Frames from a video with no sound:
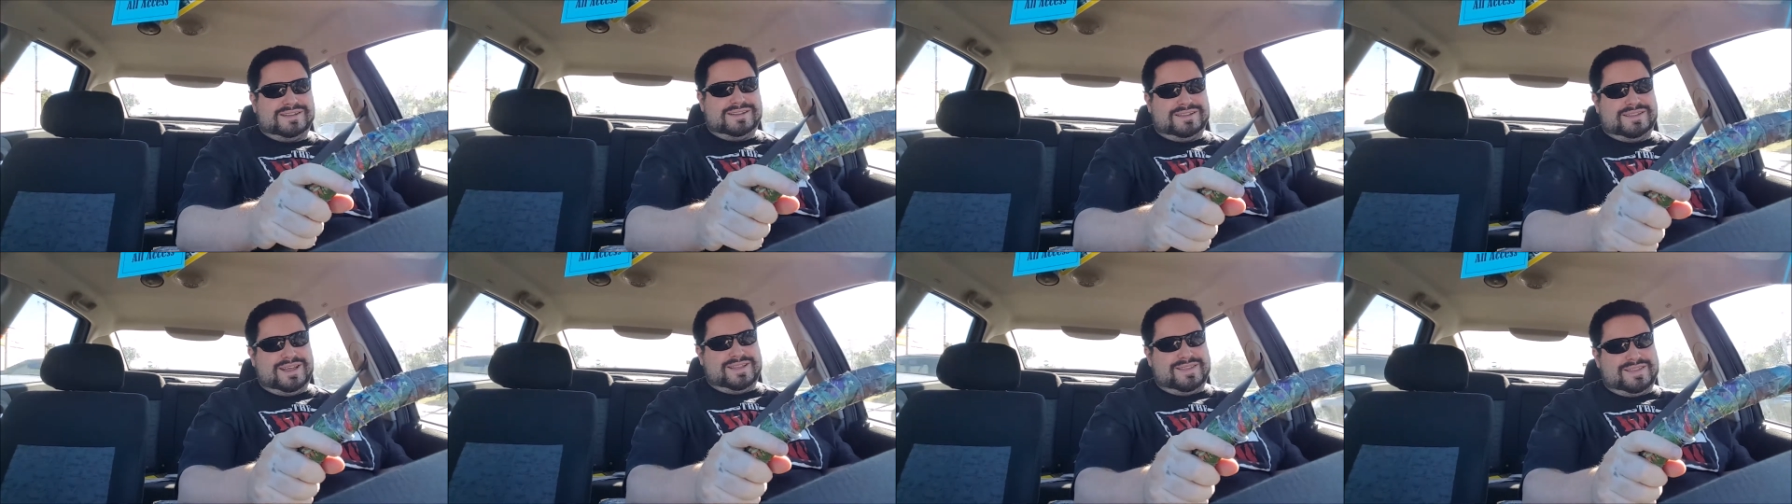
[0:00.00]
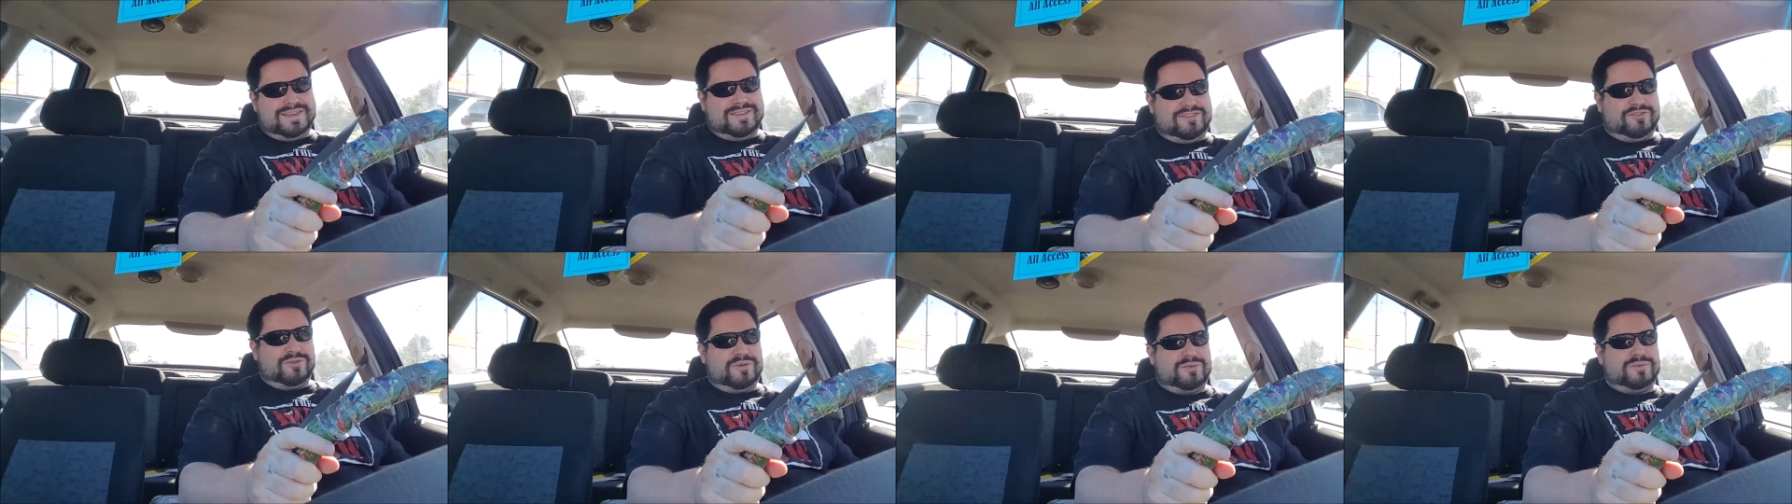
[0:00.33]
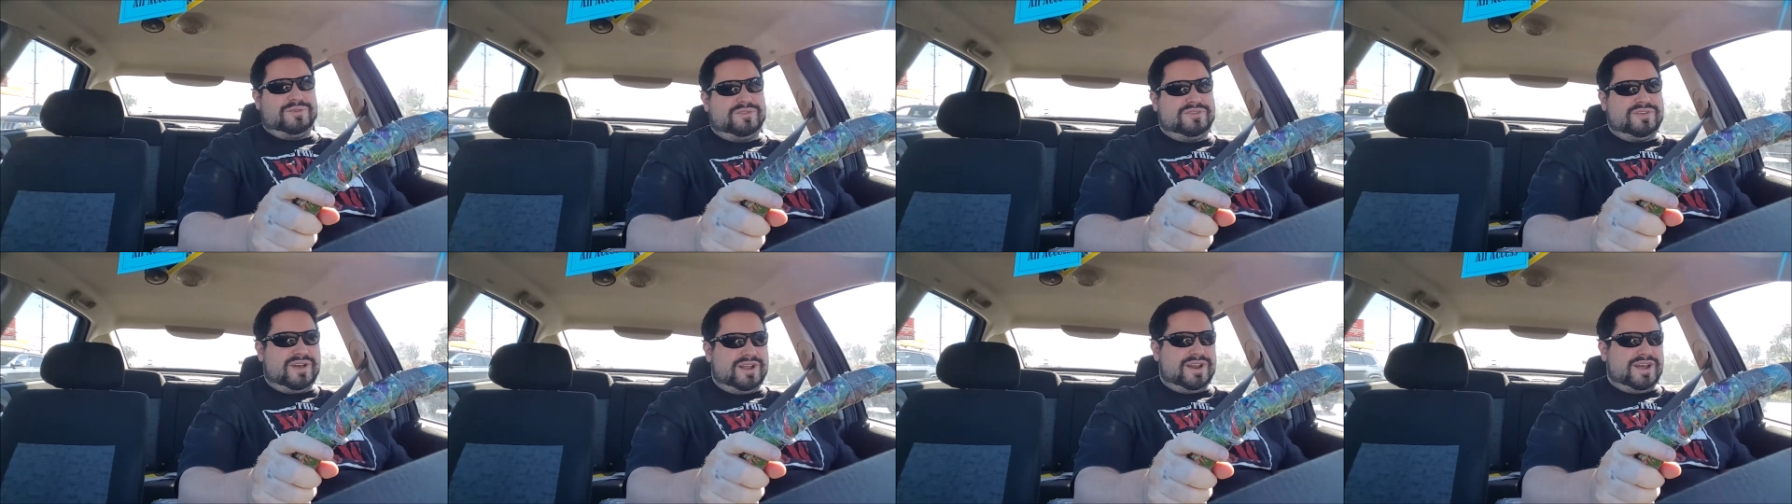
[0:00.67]
that this one
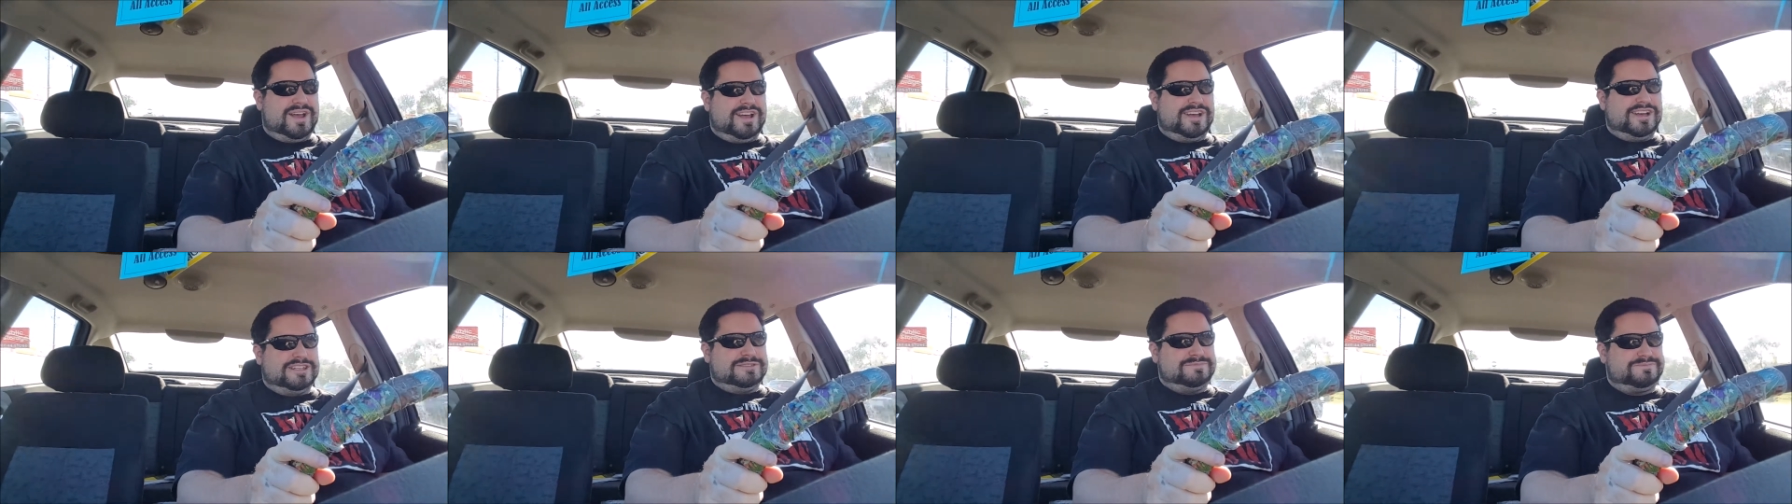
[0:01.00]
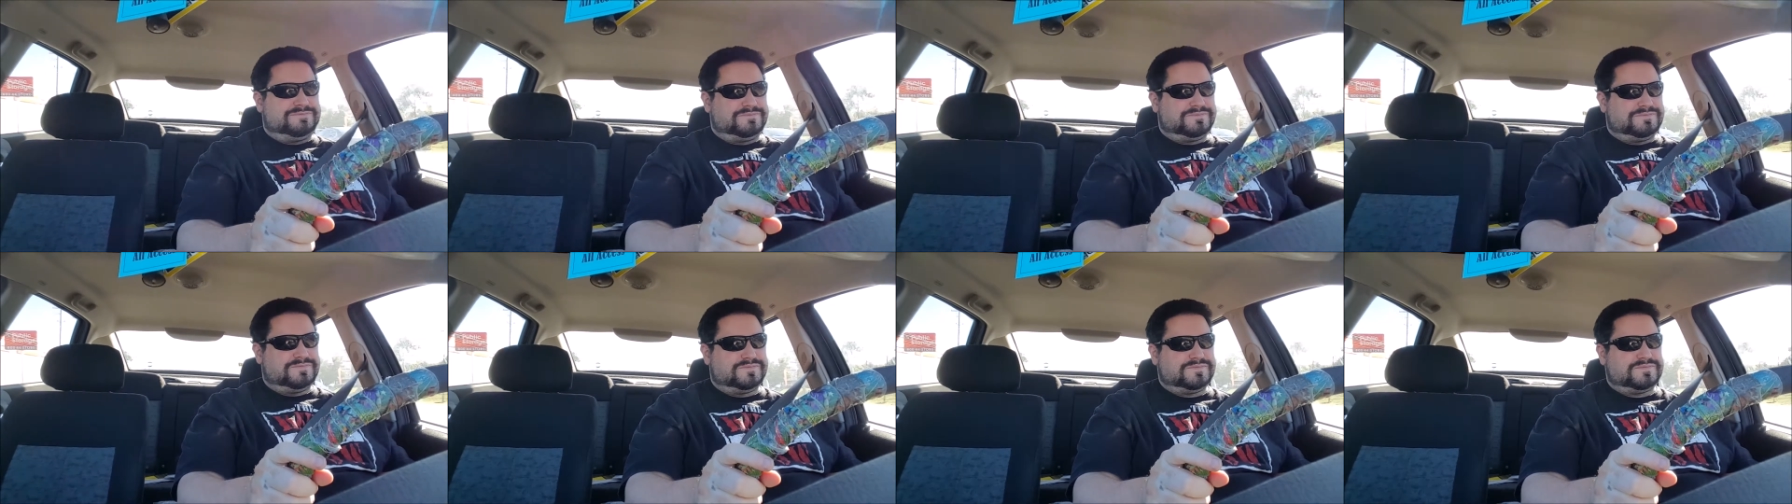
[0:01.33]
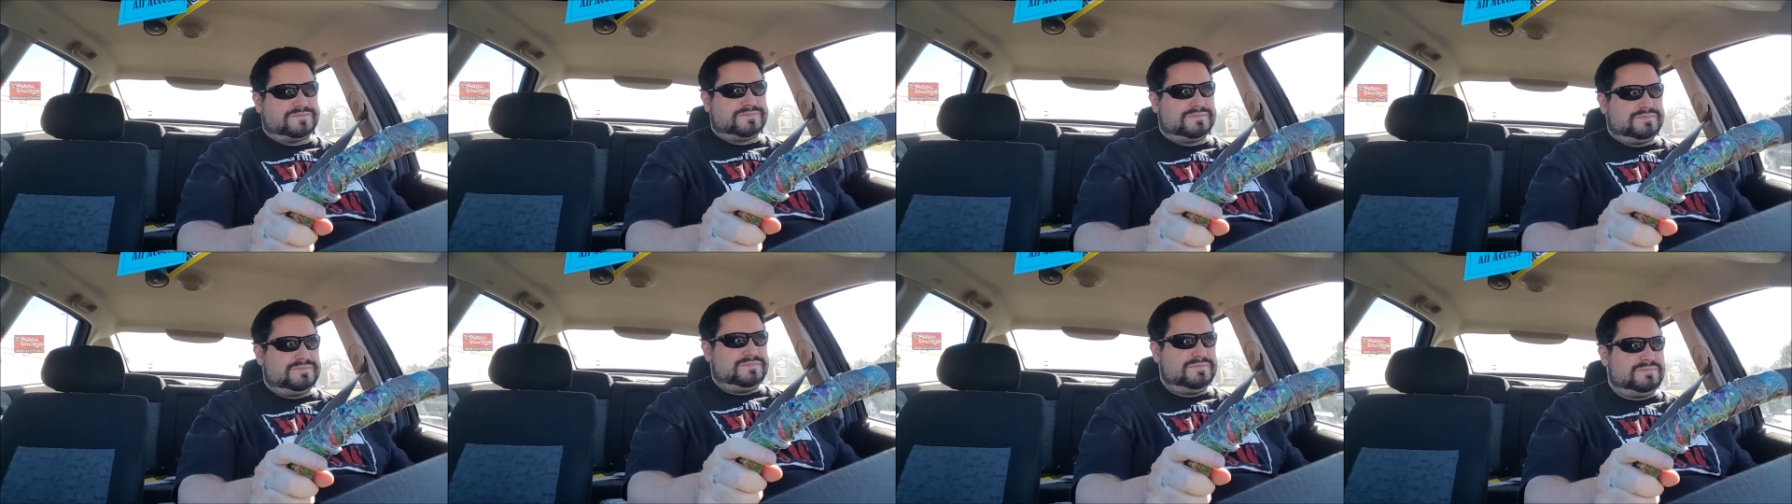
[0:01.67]
was gonna
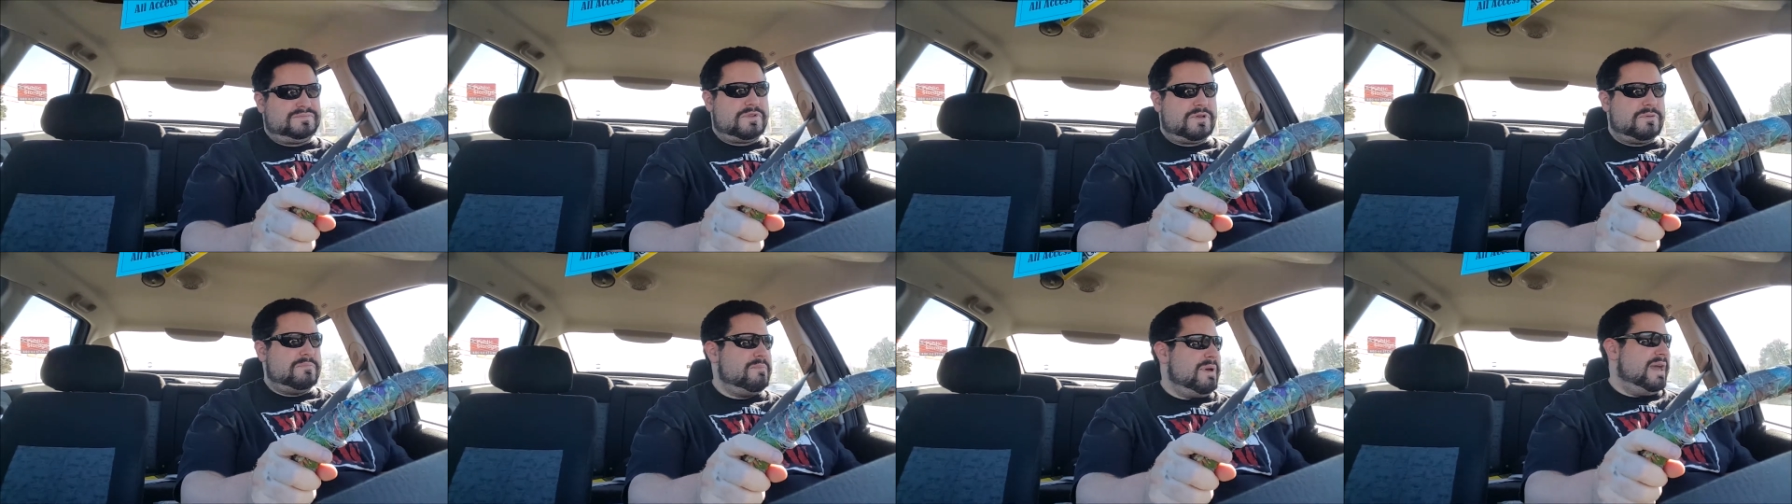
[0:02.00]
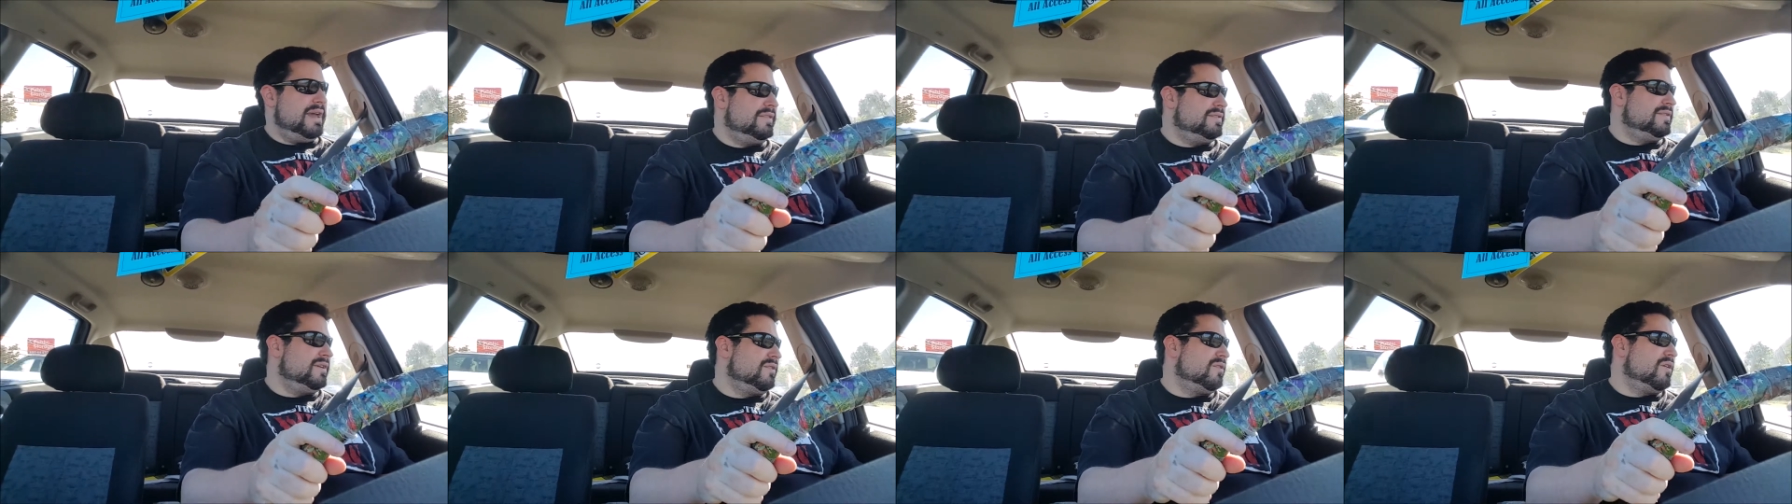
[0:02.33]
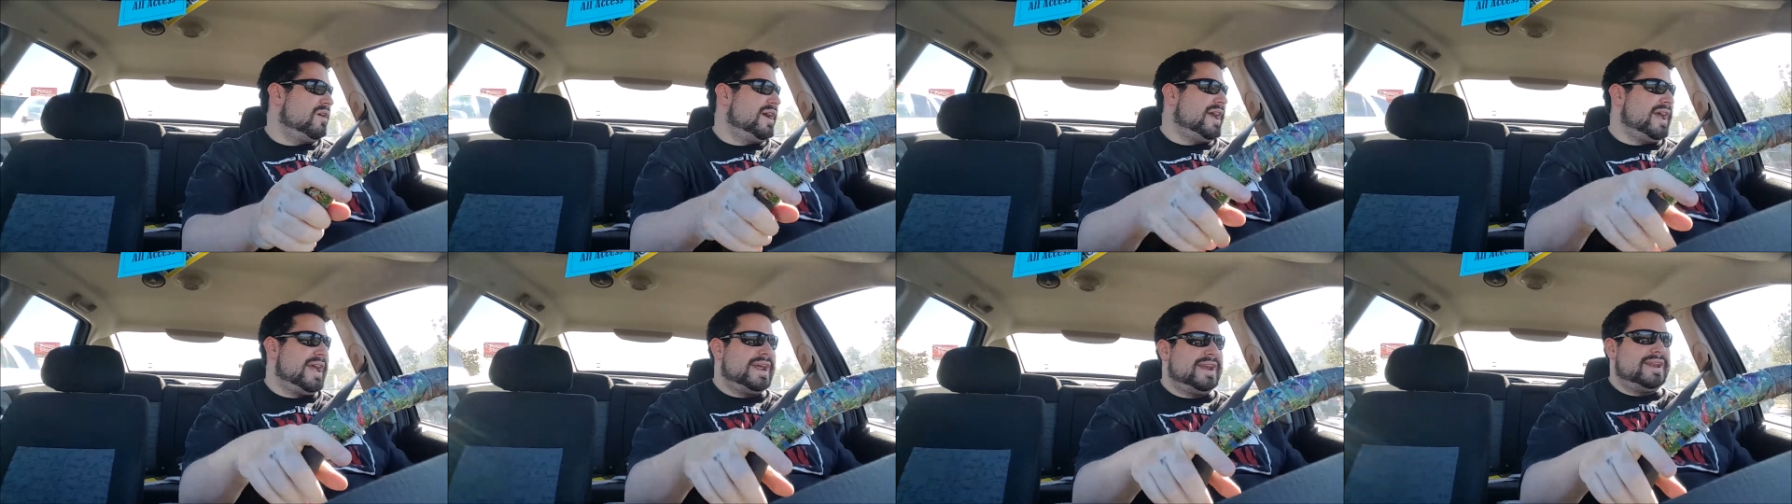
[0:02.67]
make the
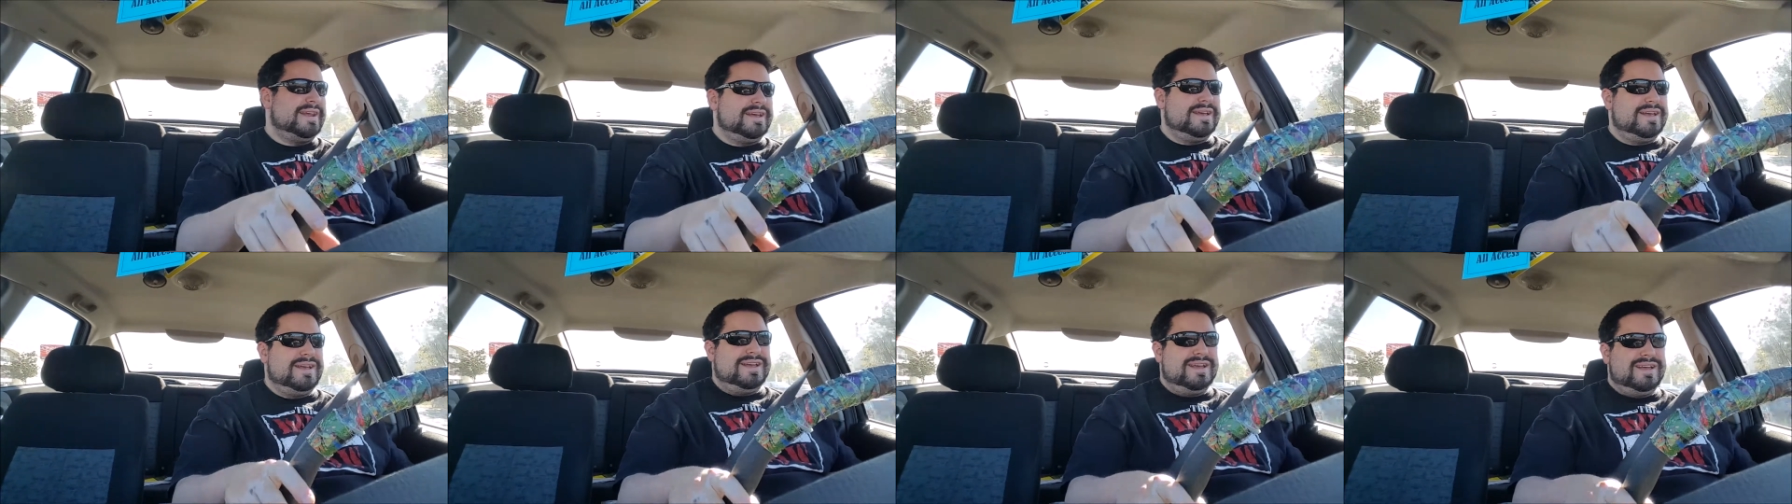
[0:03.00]
grade.